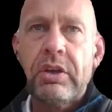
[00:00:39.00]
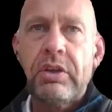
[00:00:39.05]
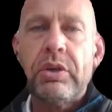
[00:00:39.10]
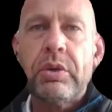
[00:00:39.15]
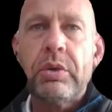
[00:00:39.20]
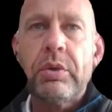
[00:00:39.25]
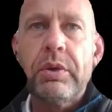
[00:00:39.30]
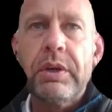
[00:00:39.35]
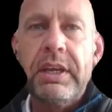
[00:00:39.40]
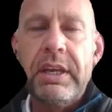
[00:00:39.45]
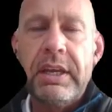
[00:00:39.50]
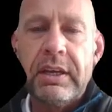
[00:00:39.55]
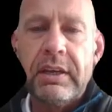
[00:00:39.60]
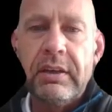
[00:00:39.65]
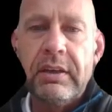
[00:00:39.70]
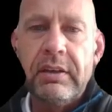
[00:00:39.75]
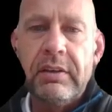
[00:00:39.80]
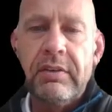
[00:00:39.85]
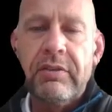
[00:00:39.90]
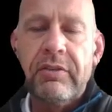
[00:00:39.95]
You will
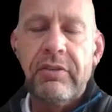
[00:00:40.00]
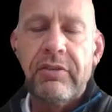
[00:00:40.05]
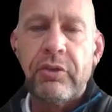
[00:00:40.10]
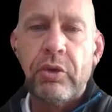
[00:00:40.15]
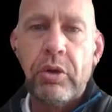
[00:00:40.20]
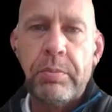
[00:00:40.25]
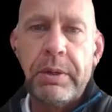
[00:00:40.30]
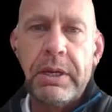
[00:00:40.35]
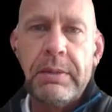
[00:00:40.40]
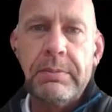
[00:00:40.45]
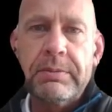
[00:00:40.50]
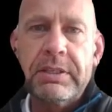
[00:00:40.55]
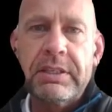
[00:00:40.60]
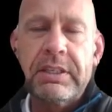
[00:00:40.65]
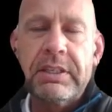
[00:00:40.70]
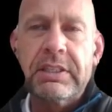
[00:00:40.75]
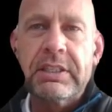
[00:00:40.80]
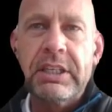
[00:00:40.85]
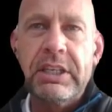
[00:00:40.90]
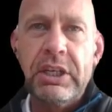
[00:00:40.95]
hear four beeps in
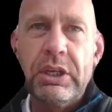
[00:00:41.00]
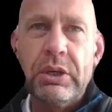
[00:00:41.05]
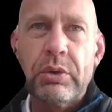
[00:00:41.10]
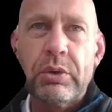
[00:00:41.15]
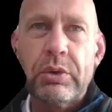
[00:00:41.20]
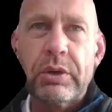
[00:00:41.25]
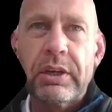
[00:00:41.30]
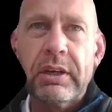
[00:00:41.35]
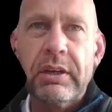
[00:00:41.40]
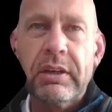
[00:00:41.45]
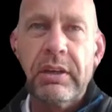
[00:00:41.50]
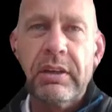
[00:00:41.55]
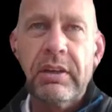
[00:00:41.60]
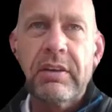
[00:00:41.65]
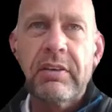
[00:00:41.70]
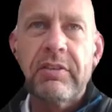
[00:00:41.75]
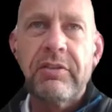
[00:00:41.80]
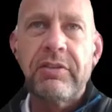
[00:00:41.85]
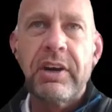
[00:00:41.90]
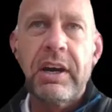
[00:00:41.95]
descending order
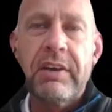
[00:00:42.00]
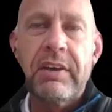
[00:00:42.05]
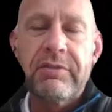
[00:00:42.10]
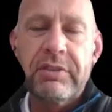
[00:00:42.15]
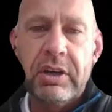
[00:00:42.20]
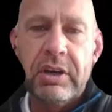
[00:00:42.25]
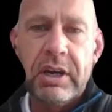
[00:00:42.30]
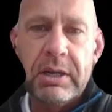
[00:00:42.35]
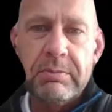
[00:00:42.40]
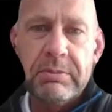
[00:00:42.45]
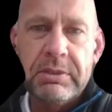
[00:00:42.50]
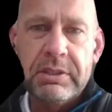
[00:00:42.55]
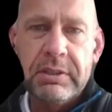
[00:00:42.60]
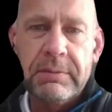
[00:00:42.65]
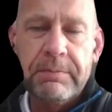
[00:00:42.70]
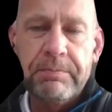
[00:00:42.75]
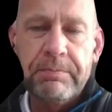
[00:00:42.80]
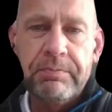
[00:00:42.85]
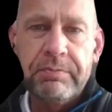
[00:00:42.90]
5 times.